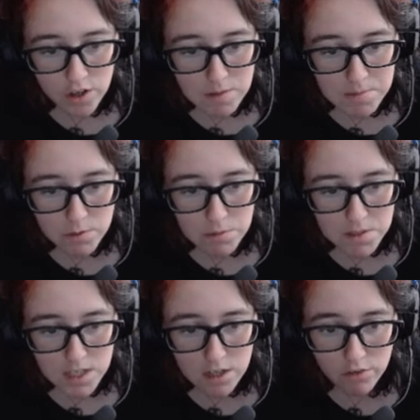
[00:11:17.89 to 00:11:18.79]
for Amy's sweet
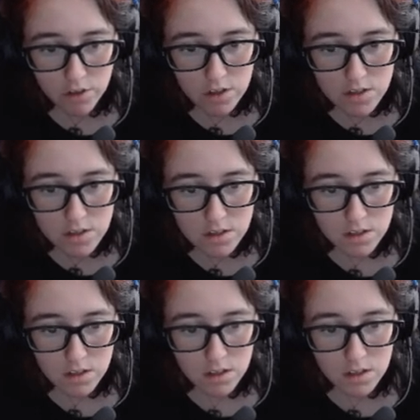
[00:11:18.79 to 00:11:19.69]
potato fritters.
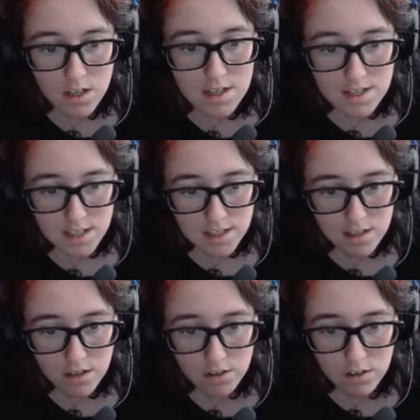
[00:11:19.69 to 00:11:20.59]
Is that
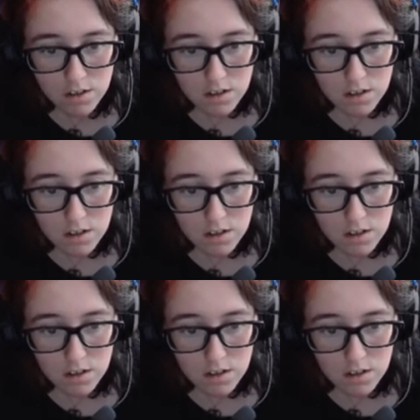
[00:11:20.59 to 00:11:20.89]
so?